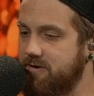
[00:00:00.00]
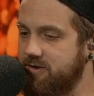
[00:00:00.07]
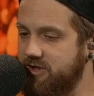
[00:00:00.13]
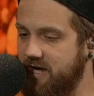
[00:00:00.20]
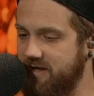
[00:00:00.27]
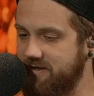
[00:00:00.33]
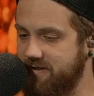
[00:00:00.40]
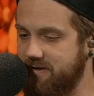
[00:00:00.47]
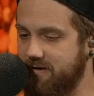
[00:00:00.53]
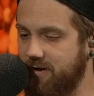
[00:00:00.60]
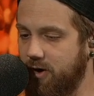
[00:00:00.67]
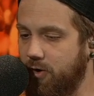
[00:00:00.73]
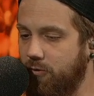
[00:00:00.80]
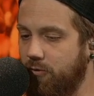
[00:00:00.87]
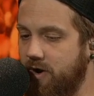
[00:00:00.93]
Jason,
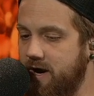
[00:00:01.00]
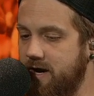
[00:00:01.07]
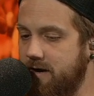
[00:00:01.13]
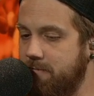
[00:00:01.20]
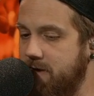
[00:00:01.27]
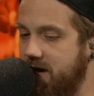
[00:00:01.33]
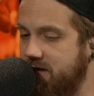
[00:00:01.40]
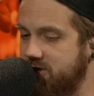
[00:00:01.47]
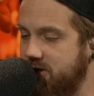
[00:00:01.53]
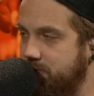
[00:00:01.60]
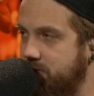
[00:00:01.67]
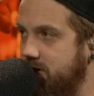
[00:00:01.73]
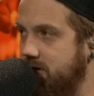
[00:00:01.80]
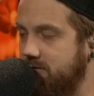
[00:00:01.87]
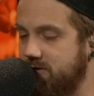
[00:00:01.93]
great
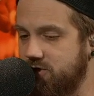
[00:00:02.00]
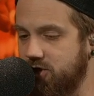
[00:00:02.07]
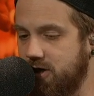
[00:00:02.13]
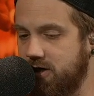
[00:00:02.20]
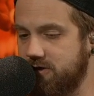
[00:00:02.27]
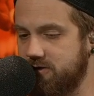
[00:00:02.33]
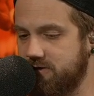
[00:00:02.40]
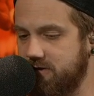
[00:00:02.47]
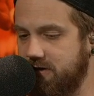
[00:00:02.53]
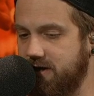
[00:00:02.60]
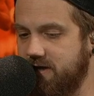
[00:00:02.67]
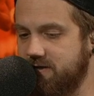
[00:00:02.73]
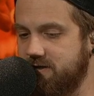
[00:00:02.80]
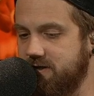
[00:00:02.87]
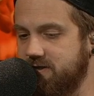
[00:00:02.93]
matchup here. The Chargers the
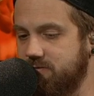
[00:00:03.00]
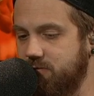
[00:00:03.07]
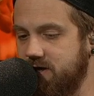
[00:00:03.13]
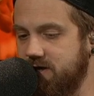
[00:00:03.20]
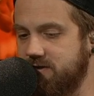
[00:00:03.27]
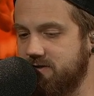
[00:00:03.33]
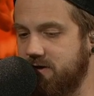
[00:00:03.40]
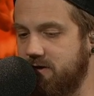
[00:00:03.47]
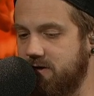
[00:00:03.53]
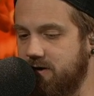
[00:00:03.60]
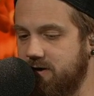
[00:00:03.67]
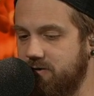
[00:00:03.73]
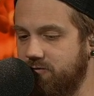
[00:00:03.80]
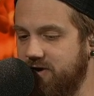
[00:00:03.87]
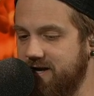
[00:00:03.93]
last six weeks
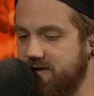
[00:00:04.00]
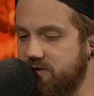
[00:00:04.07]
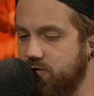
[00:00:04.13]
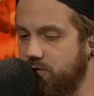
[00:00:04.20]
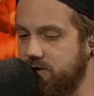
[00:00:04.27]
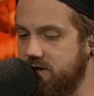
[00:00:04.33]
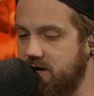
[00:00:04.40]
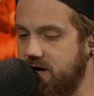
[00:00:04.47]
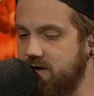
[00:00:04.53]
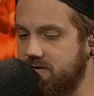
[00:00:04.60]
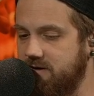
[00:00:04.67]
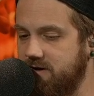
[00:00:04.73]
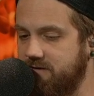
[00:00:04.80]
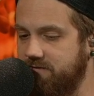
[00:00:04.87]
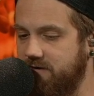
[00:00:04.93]
are ranked
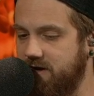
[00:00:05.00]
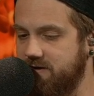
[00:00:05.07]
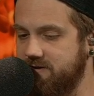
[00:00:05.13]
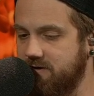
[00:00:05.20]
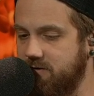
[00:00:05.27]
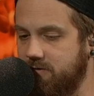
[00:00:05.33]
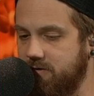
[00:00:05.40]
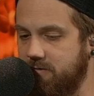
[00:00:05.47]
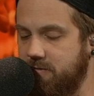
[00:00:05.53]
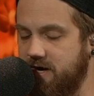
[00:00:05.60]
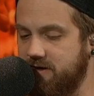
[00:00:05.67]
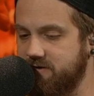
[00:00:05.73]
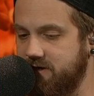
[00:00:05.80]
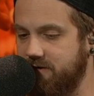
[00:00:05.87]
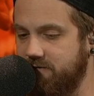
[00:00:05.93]
twenty-eighth against fantasy
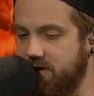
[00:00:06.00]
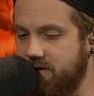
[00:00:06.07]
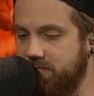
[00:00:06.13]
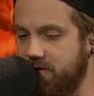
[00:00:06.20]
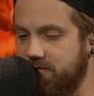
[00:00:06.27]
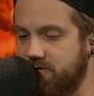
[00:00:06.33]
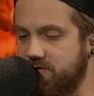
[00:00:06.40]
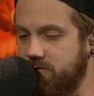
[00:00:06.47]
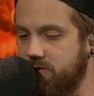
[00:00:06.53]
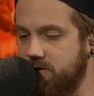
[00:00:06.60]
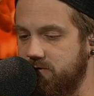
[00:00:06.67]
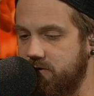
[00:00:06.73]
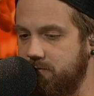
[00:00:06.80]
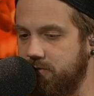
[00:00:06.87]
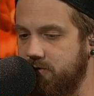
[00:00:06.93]
quarterbacks, giving up over
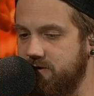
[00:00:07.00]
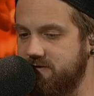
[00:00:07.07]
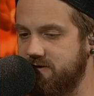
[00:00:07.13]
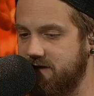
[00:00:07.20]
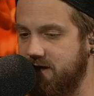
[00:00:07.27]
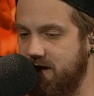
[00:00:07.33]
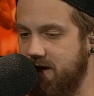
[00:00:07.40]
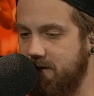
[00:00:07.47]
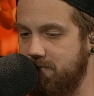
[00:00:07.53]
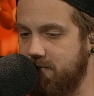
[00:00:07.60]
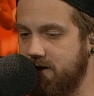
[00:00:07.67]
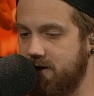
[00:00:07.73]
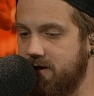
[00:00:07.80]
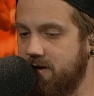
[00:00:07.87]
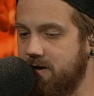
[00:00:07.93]
twenty-three points a game.
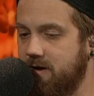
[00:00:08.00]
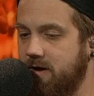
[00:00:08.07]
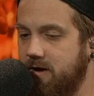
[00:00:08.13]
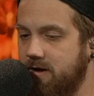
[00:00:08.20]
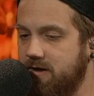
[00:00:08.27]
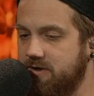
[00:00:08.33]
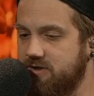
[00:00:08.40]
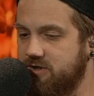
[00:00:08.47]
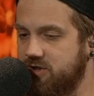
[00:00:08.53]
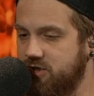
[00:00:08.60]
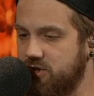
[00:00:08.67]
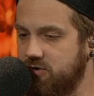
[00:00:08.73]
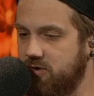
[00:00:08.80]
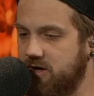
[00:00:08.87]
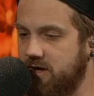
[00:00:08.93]
Is
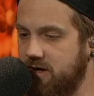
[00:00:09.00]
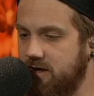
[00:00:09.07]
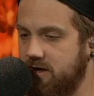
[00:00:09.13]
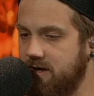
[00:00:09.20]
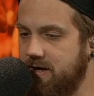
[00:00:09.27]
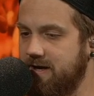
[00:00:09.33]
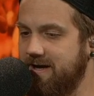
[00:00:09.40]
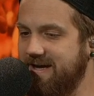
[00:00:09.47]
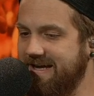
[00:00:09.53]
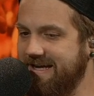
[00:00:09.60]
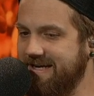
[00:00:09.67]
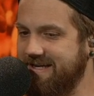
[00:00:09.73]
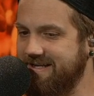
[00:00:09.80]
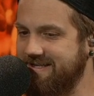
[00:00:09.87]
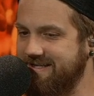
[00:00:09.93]
Tua
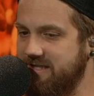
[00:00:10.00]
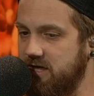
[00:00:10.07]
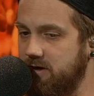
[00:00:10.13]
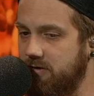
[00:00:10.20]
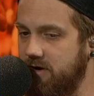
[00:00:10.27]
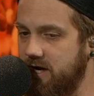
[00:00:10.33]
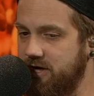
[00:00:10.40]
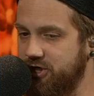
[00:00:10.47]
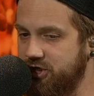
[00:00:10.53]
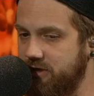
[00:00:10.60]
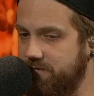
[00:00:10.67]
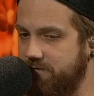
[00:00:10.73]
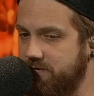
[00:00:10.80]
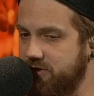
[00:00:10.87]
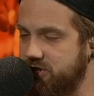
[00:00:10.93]
in
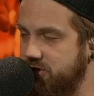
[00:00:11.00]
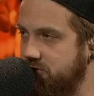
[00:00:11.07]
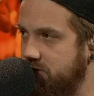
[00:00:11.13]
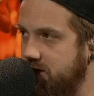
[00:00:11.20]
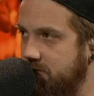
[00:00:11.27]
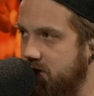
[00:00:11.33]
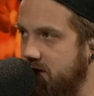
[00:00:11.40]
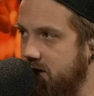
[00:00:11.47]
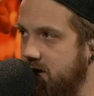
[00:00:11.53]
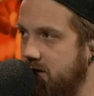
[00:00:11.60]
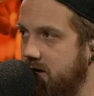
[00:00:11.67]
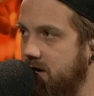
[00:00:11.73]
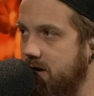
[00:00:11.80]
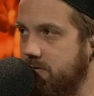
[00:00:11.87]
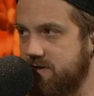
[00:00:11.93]
consideration for streaming?
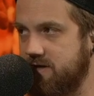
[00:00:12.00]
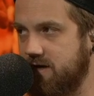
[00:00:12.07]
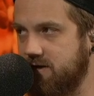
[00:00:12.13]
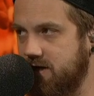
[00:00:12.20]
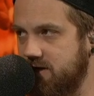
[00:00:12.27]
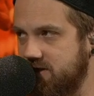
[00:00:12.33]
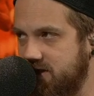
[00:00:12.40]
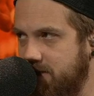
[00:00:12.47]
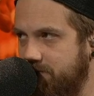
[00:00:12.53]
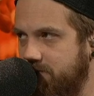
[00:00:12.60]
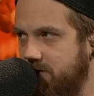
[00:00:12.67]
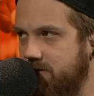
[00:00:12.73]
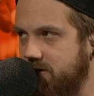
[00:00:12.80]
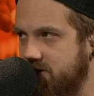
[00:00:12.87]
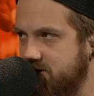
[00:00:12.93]
And I will take that a step
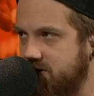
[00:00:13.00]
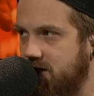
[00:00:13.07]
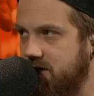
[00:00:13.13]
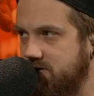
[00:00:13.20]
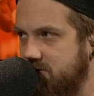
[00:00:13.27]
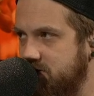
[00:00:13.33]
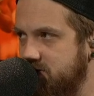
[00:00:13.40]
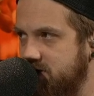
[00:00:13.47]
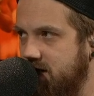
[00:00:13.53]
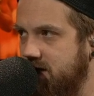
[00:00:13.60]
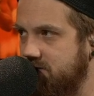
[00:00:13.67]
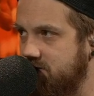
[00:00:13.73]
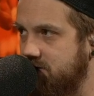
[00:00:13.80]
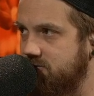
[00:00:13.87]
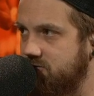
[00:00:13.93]
further because the answer is
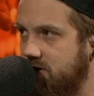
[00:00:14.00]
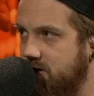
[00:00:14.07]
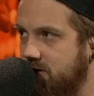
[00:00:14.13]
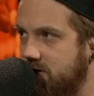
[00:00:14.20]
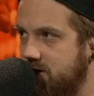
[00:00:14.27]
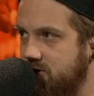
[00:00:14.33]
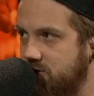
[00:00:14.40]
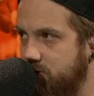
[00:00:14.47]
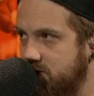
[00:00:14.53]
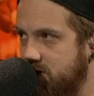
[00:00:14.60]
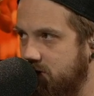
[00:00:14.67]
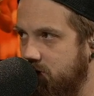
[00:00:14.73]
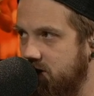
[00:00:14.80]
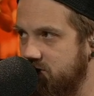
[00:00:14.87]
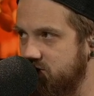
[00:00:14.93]
yes. I was trying to lead you with
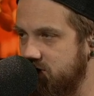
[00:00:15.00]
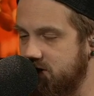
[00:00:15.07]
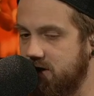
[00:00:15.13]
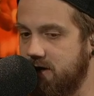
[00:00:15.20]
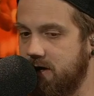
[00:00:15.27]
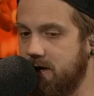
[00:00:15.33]
the question.